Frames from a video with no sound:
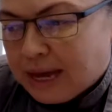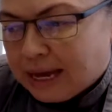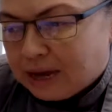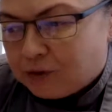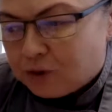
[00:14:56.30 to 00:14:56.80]

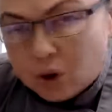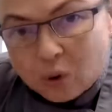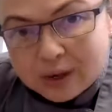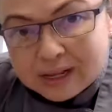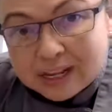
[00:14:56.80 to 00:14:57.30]
if you're
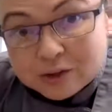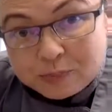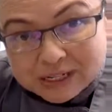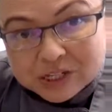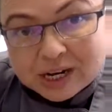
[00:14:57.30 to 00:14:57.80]
going,
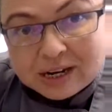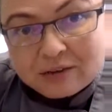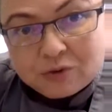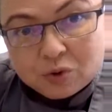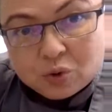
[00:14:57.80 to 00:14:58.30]
especially
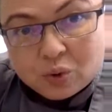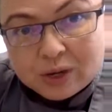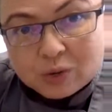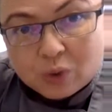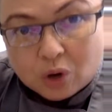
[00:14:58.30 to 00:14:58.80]
if you're
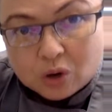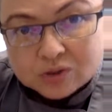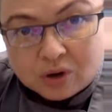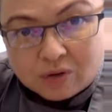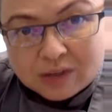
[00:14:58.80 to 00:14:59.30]
doing raw
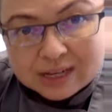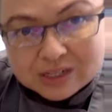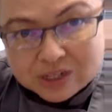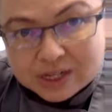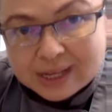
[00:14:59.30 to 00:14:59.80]
stuff like
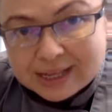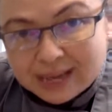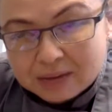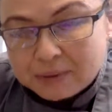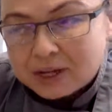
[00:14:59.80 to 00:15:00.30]
chicken,
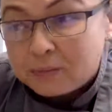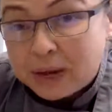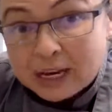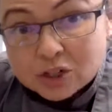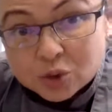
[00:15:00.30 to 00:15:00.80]
like meat,
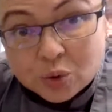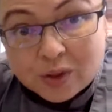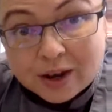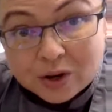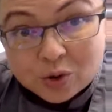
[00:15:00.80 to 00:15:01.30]
make sure that